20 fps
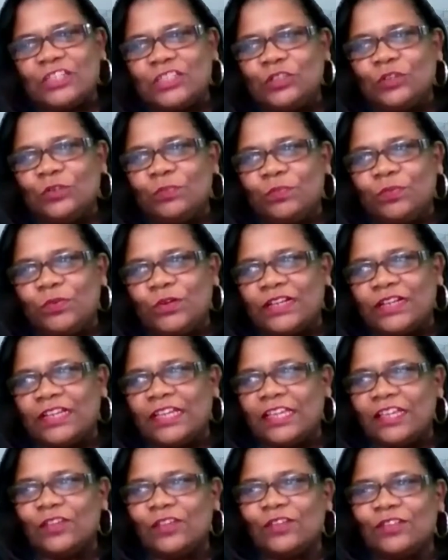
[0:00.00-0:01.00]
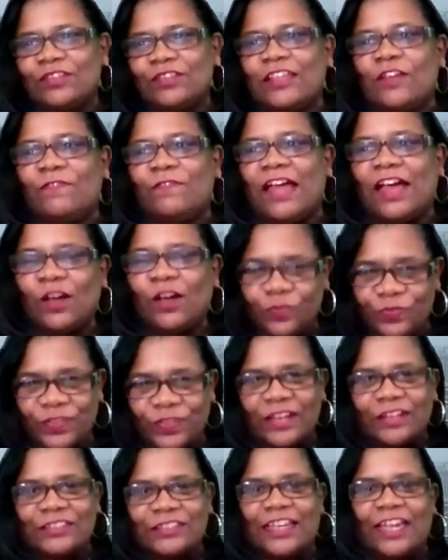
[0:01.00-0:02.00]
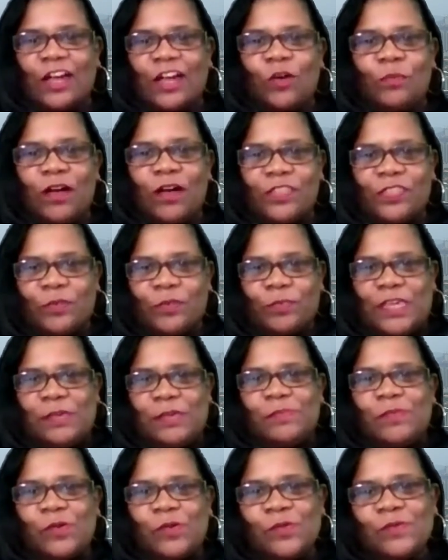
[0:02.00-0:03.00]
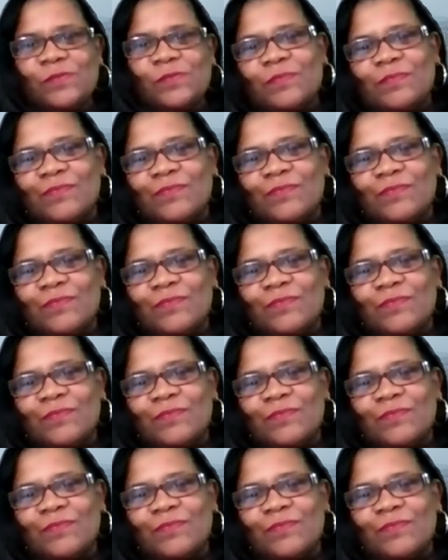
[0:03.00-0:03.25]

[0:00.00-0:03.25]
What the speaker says: did you put yourself out there to help other people?